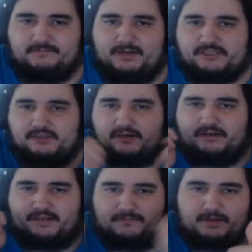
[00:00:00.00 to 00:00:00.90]
make sure to
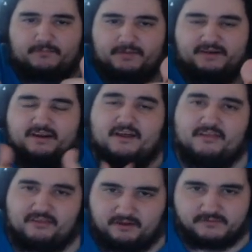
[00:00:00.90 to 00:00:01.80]
give me a big
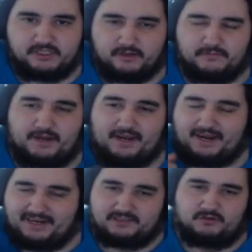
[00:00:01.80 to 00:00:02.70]
thumbs up
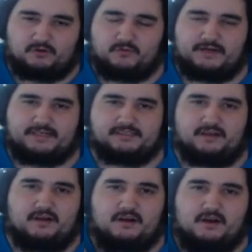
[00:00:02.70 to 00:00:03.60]
as always
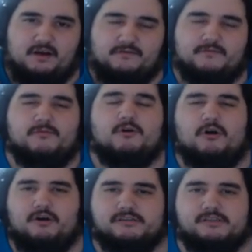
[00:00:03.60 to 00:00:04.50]
for more
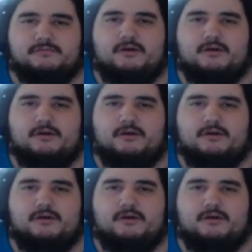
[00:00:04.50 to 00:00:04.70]
awesome